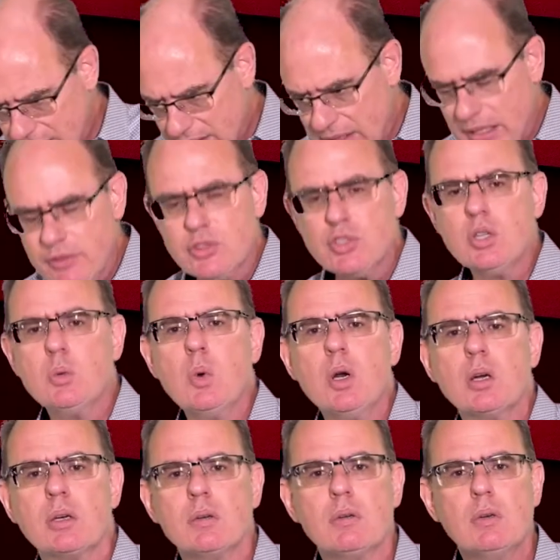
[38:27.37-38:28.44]
Get into the
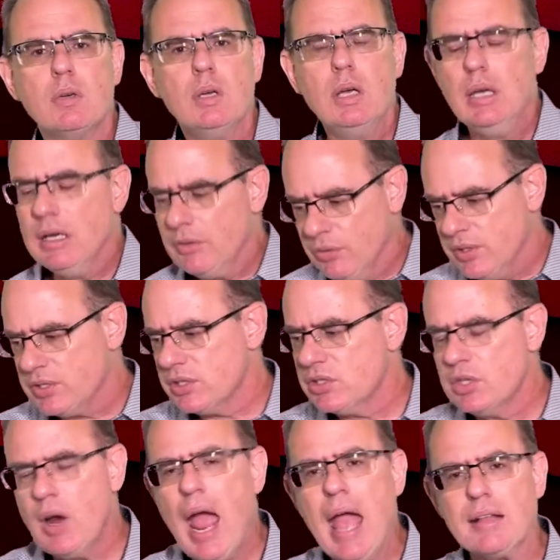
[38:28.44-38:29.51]
word. This is
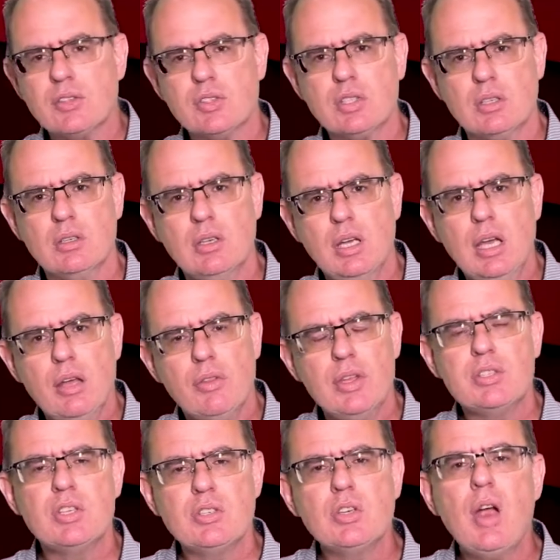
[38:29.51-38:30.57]
your answer.
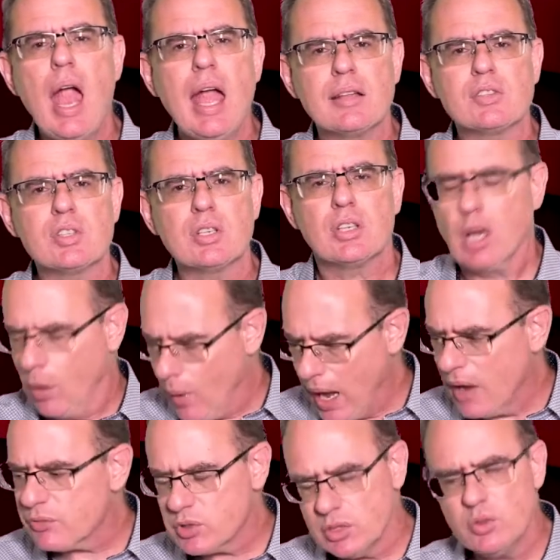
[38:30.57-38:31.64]
This is your answer. Go
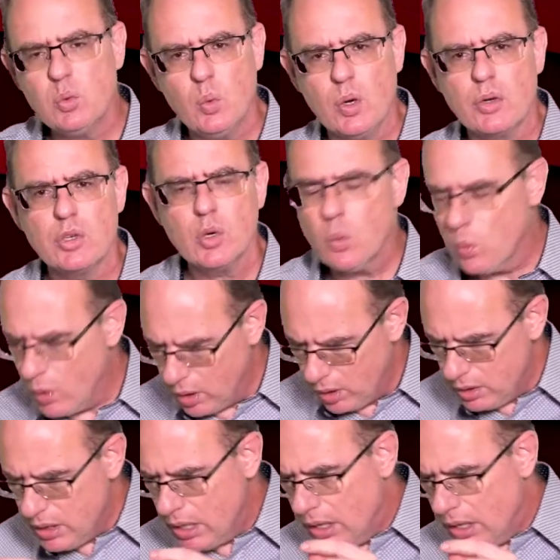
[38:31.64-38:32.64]
after in the word. Your word